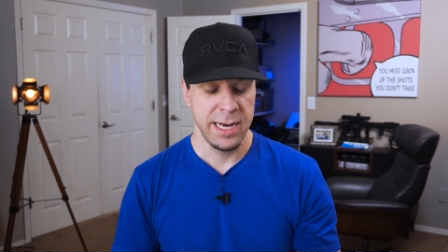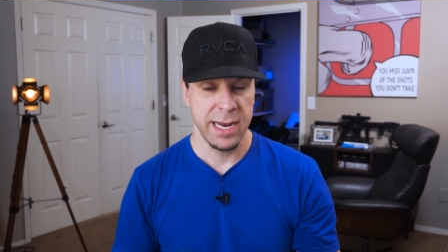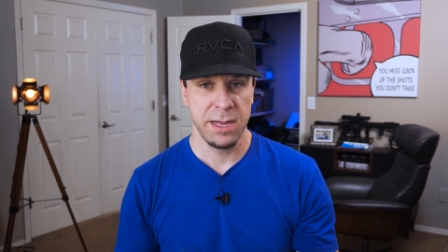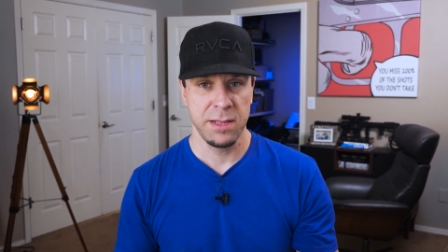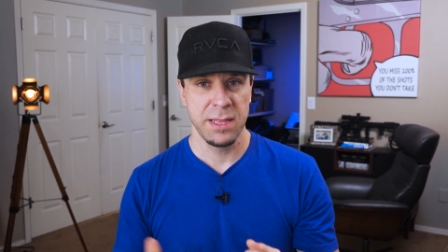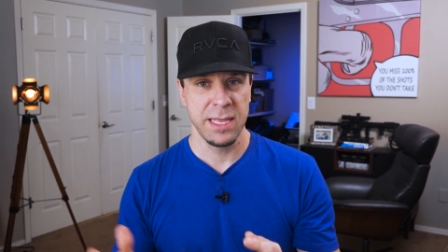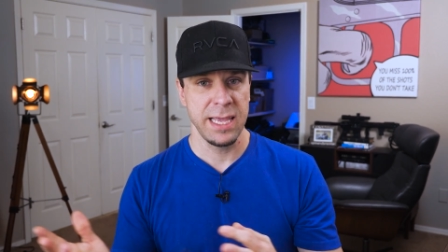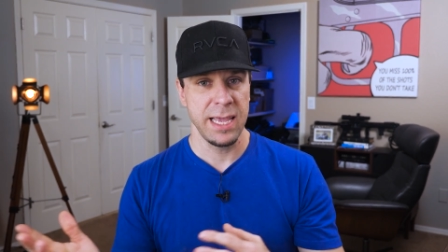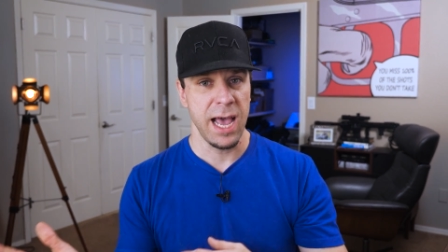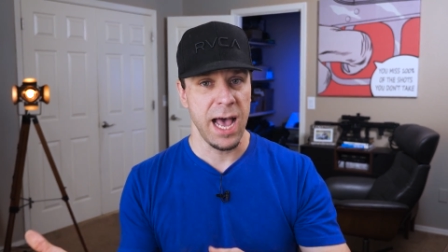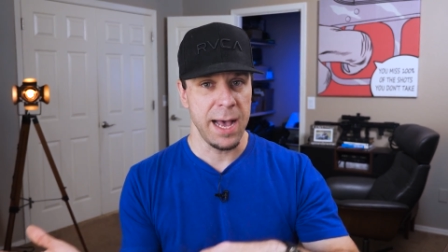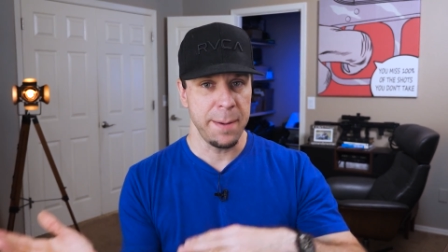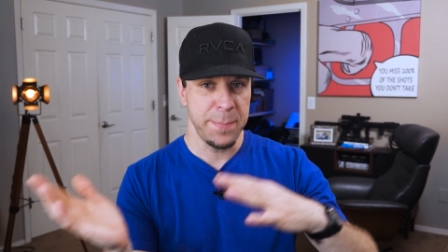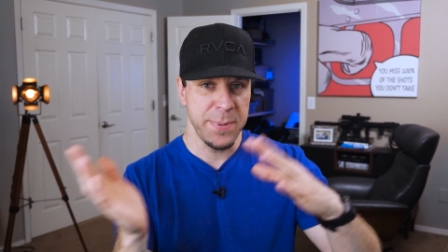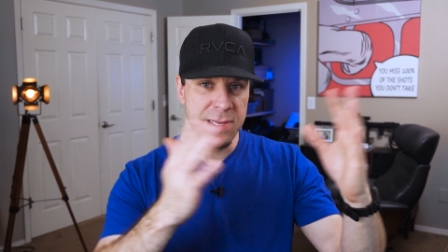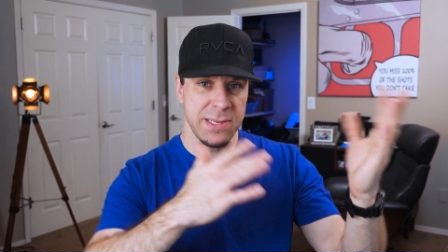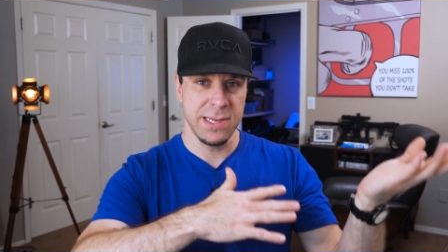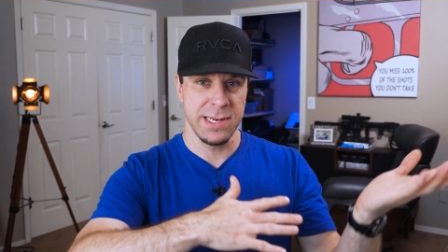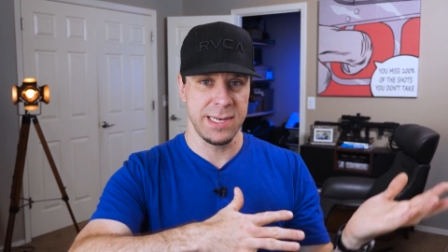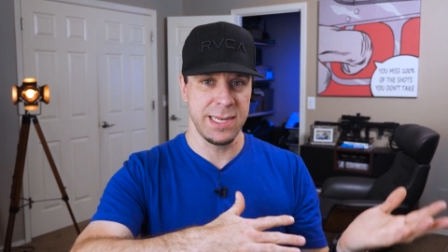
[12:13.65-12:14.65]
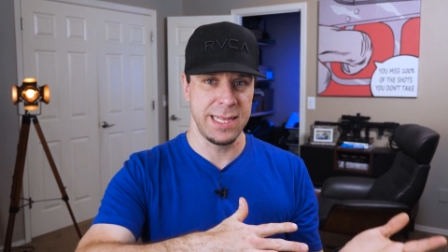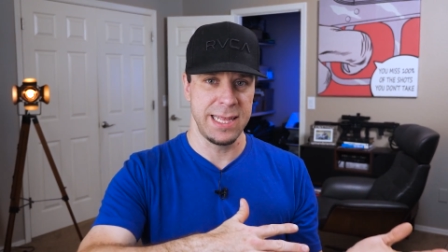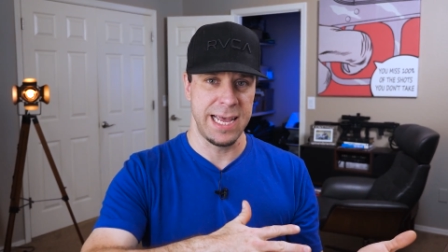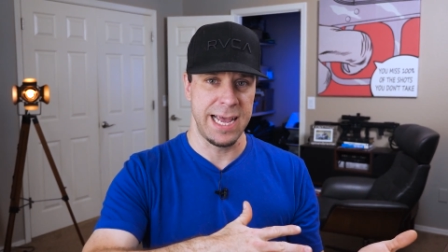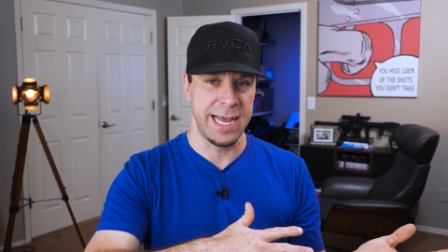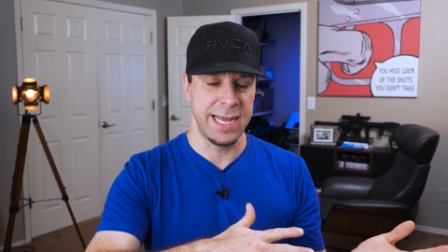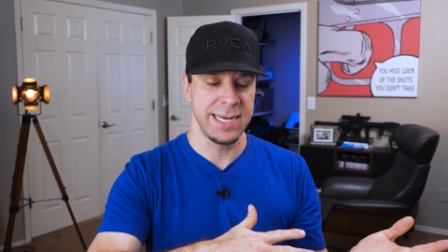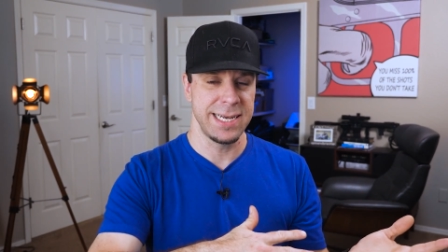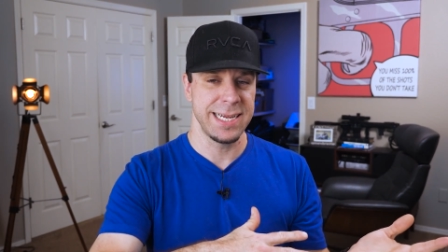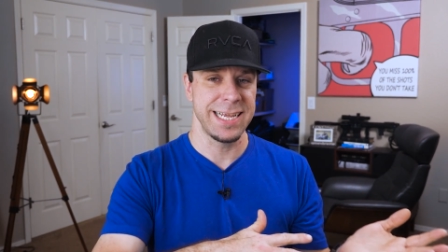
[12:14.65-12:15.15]
Now, the opposite to
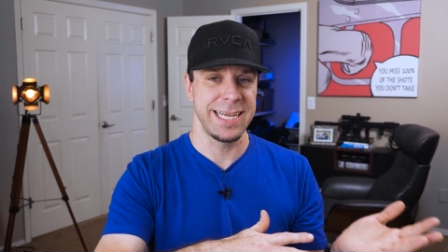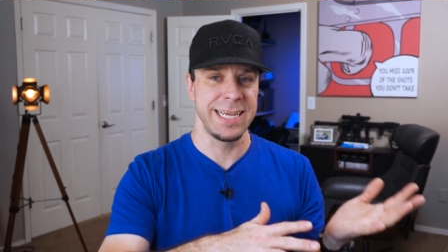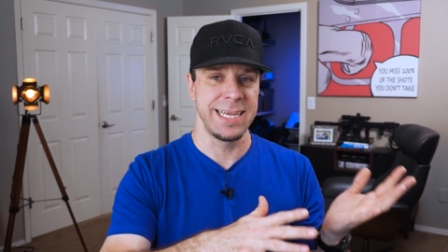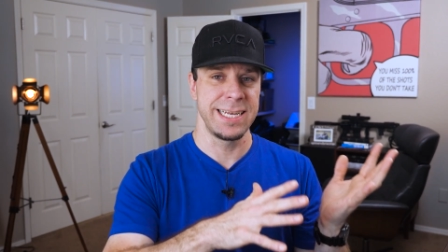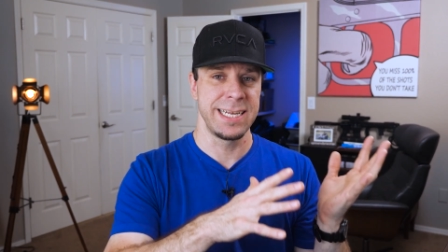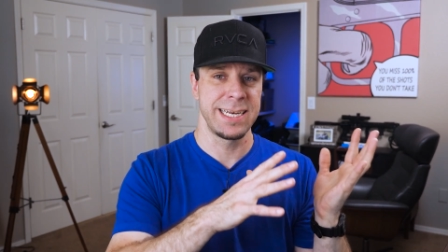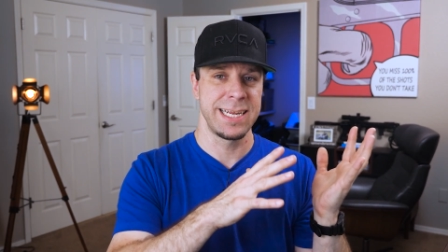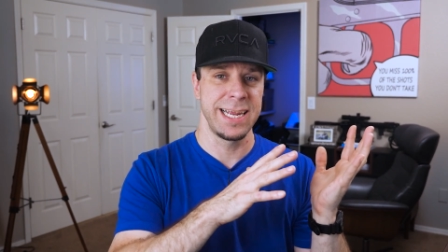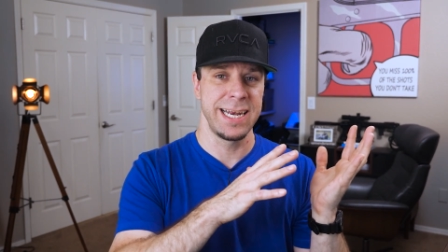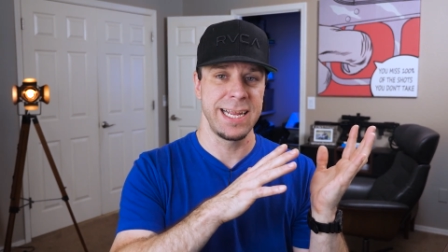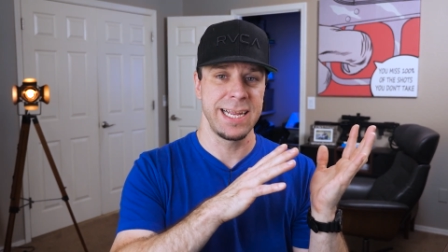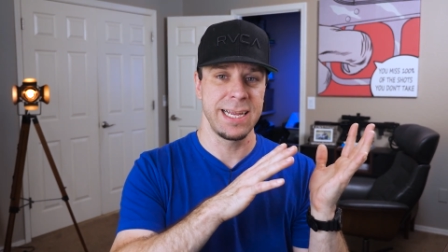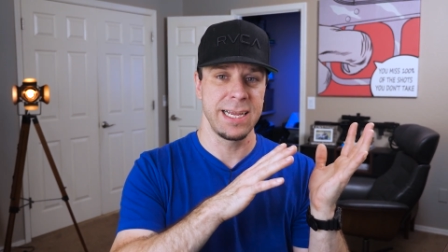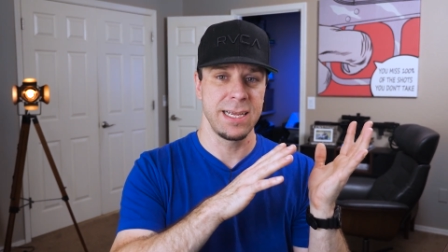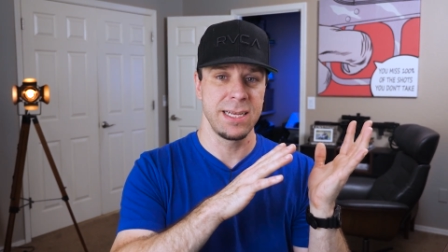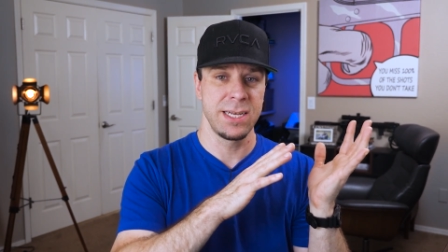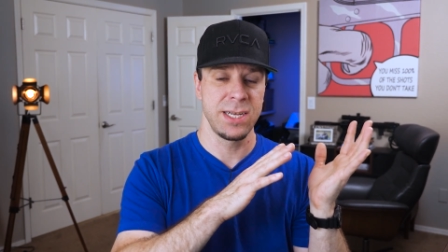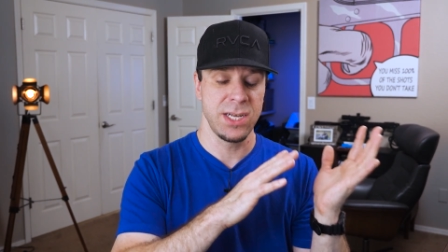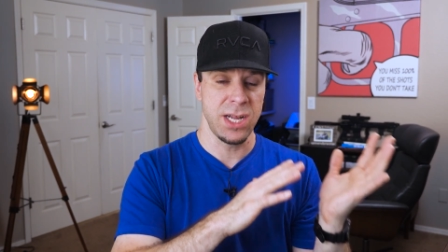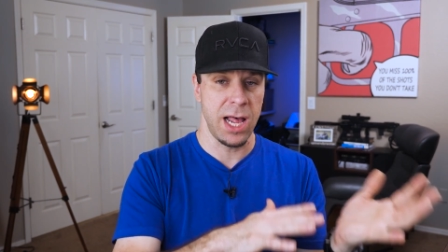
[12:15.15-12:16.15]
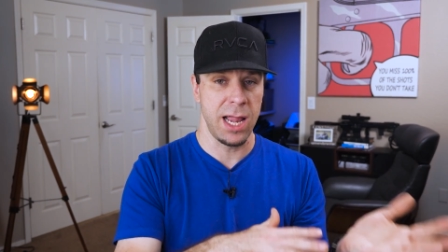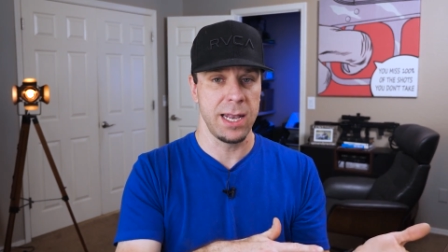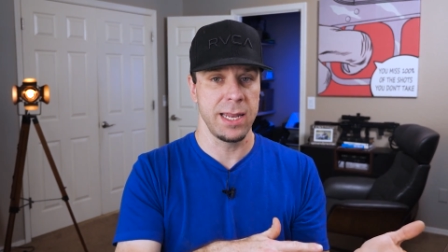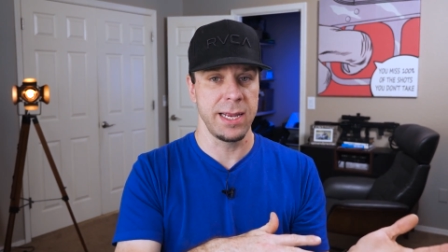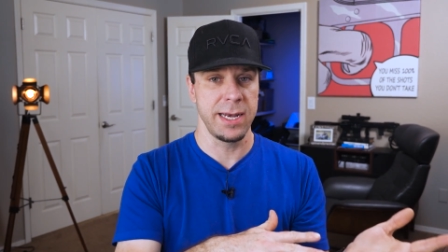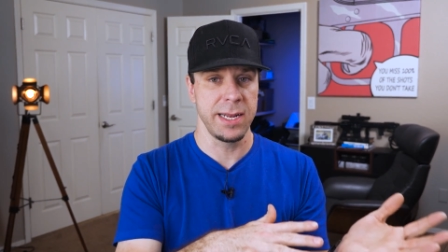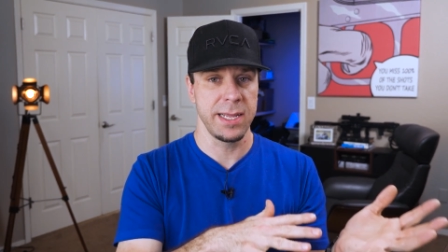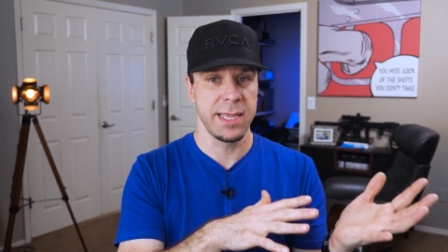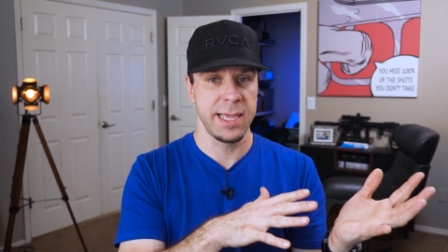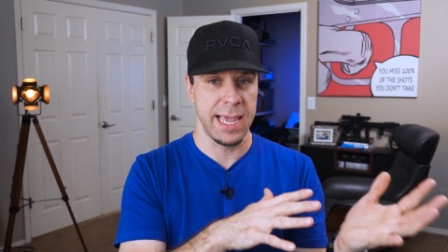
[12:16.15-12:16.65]
that is getting
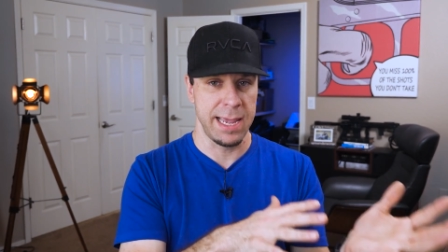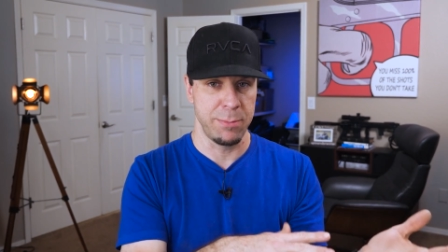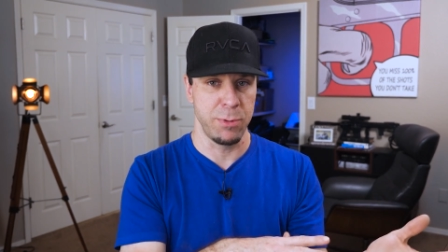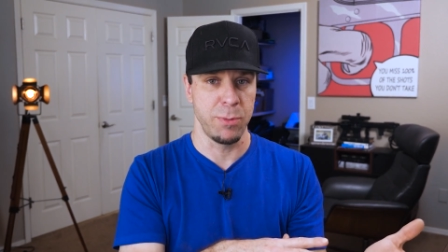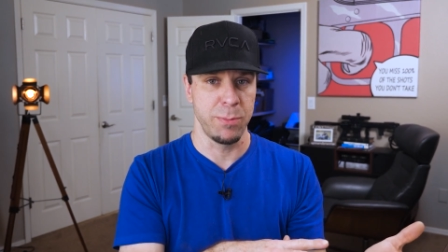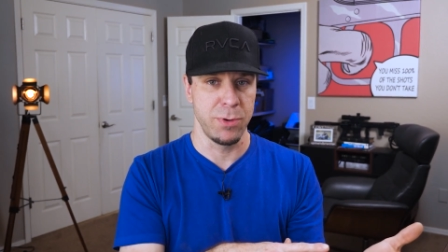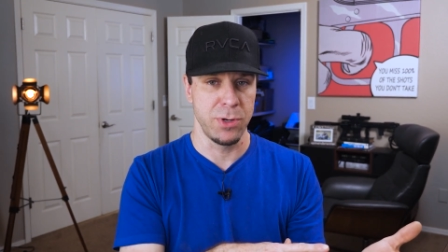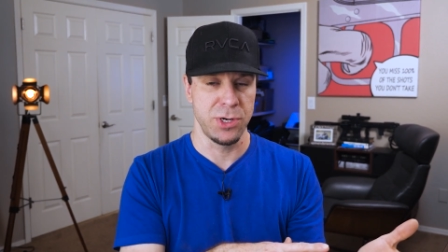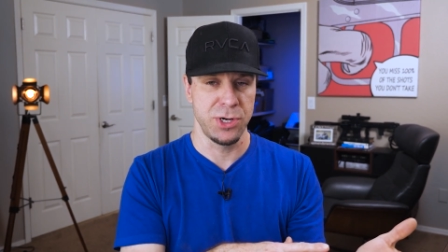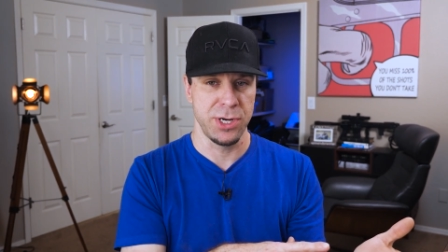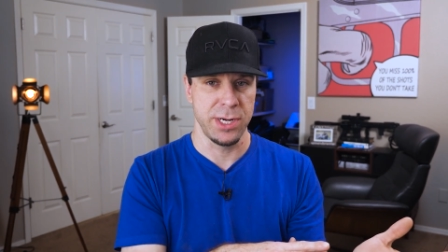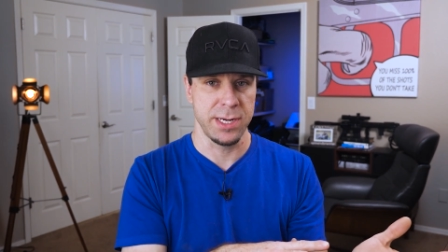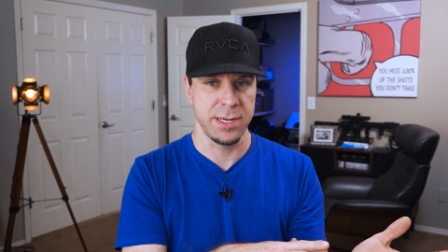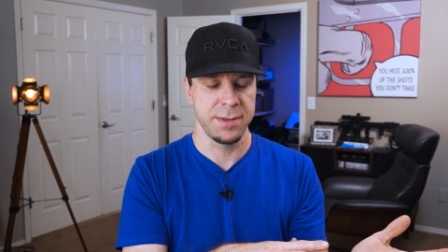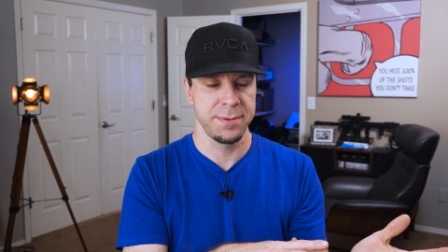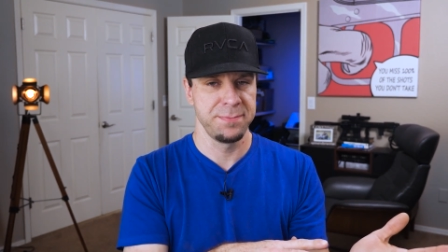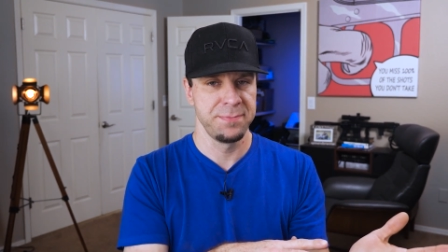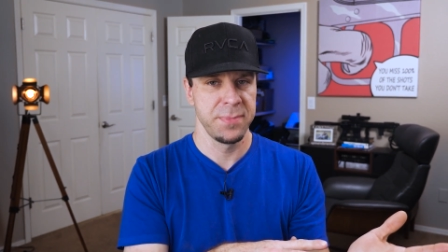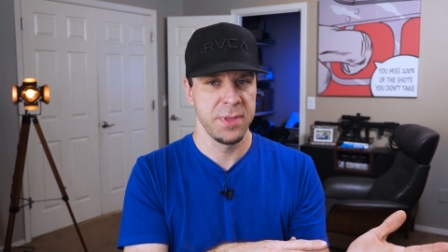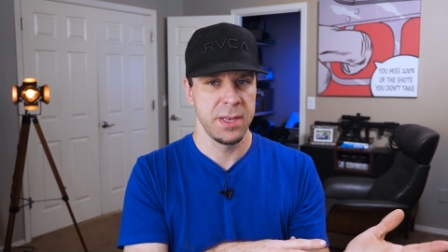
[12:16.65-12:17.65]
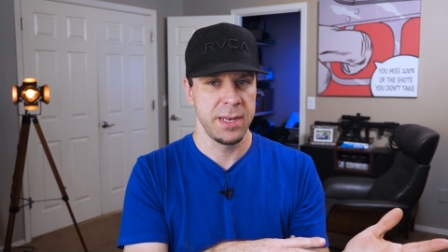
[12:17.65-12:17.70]
solid cable bushings.